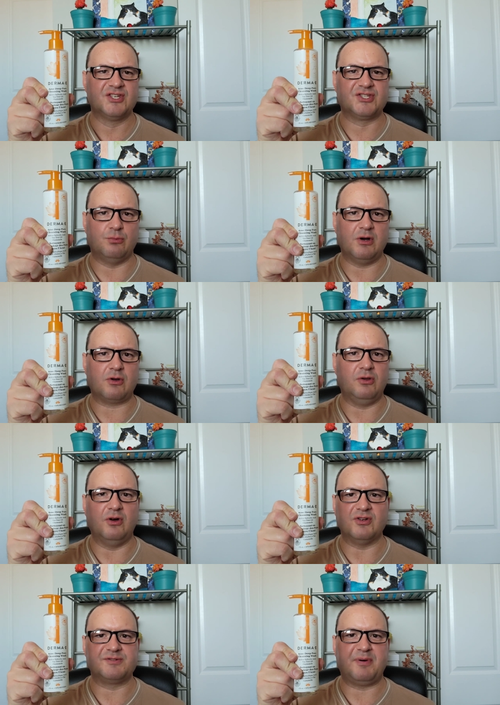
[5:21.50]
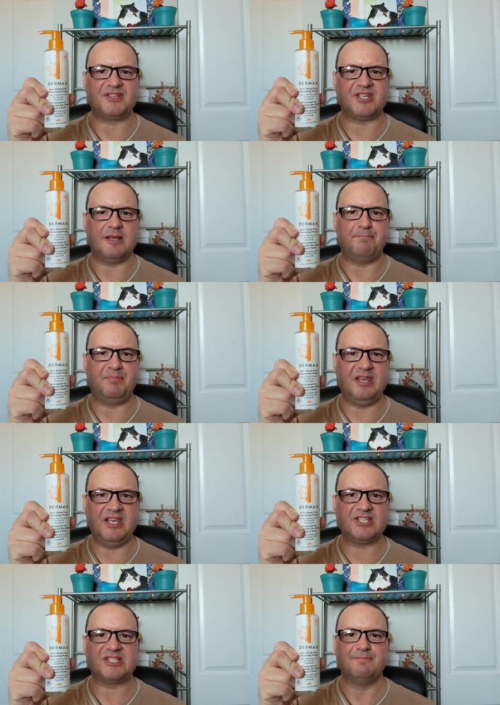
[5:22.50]
So I'll close by saying
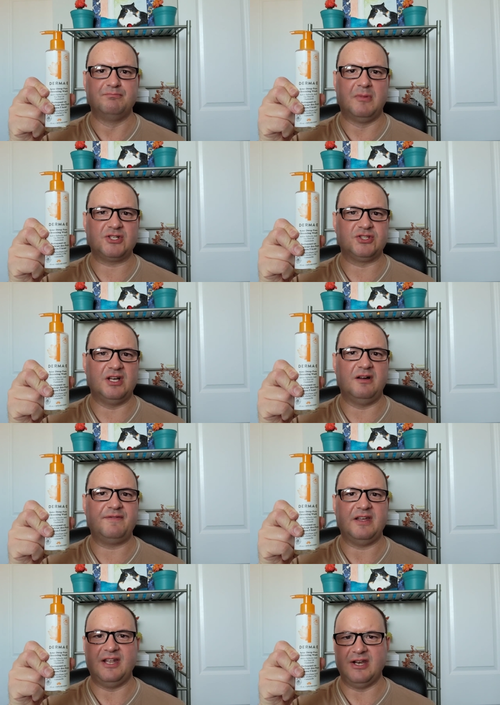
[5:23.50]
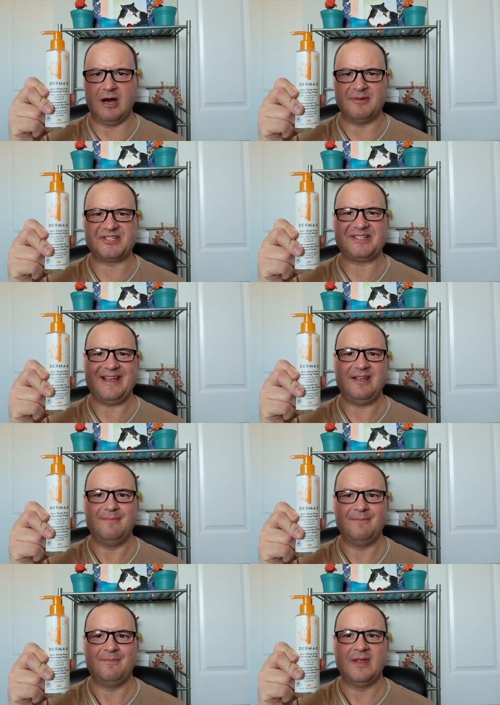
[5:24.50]
peace, much love, and
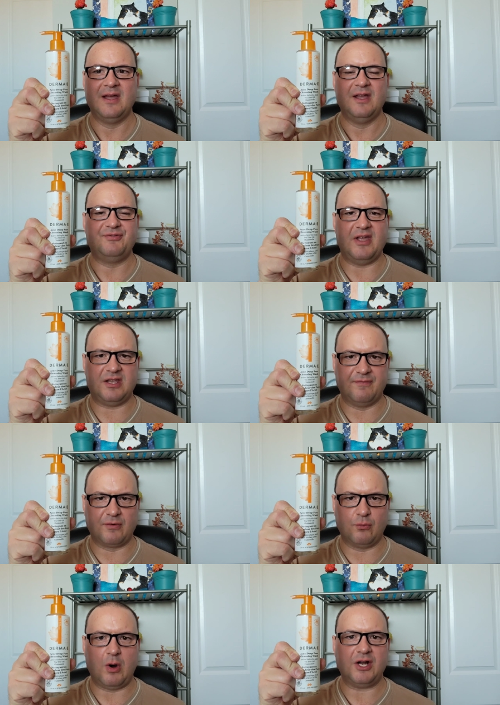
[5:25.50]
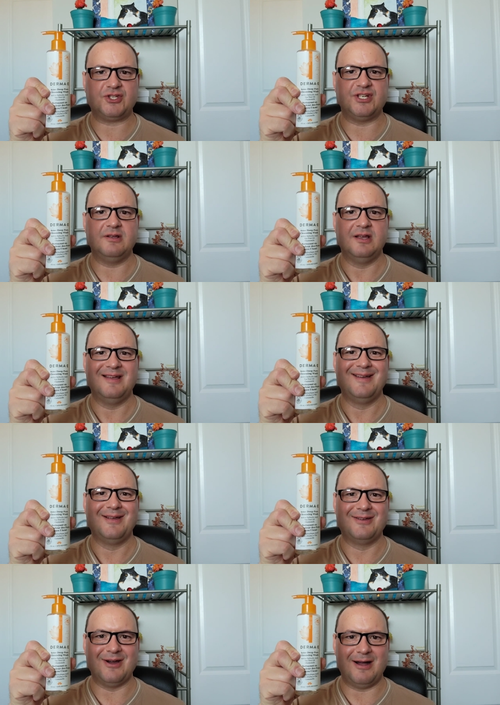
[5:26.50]
namaste. Thank you for watching.
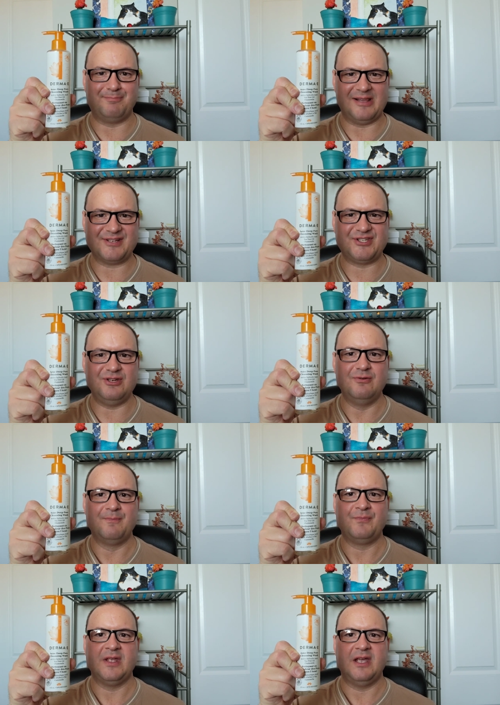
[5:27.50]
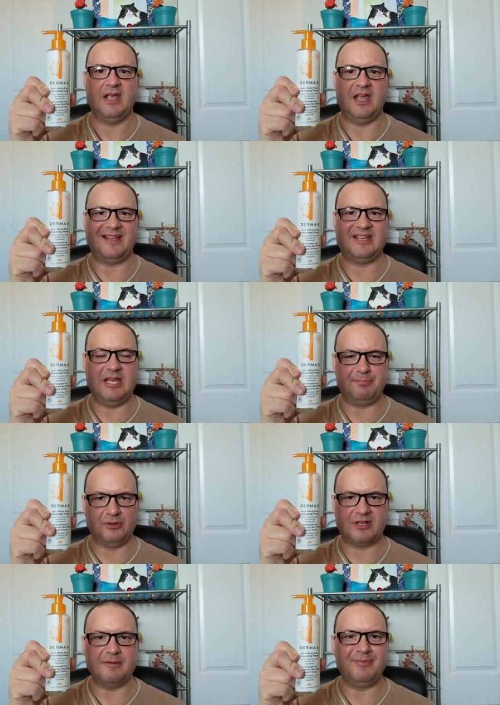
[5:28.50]
God bless you, and keep
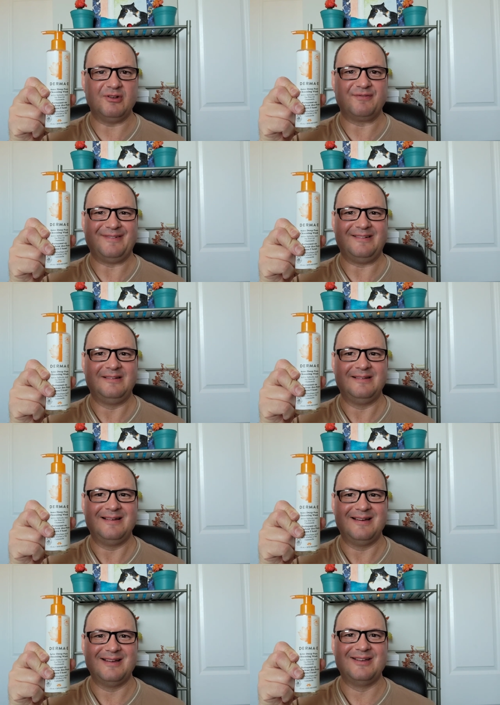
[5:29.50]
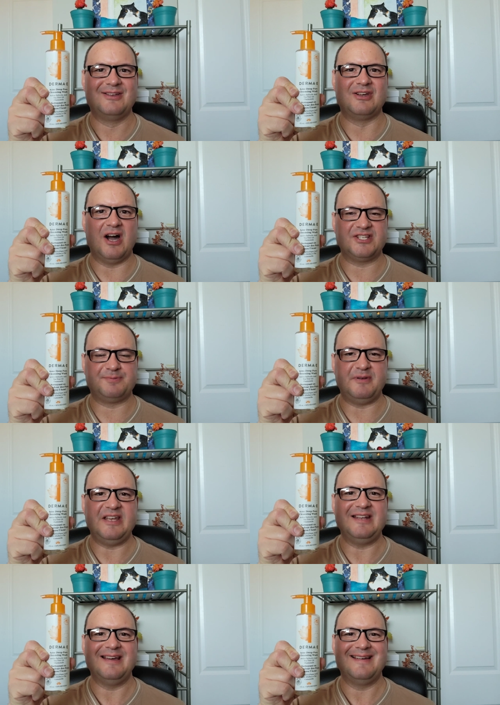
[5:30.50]
looking beautiful.
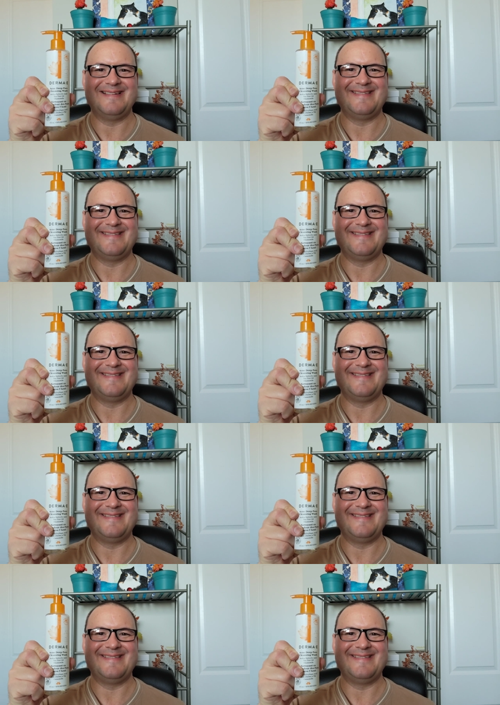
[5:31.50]
Godspeed.